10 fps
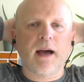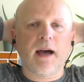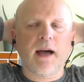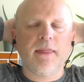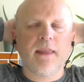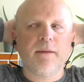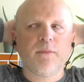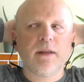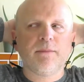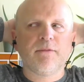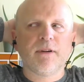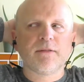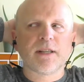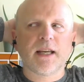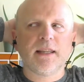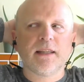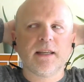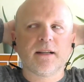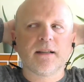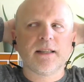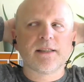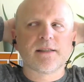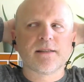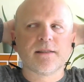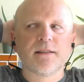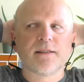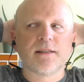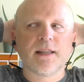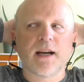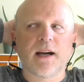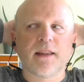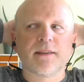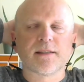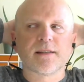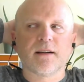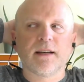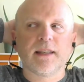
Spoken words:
And then we rotate the eyes to the other side.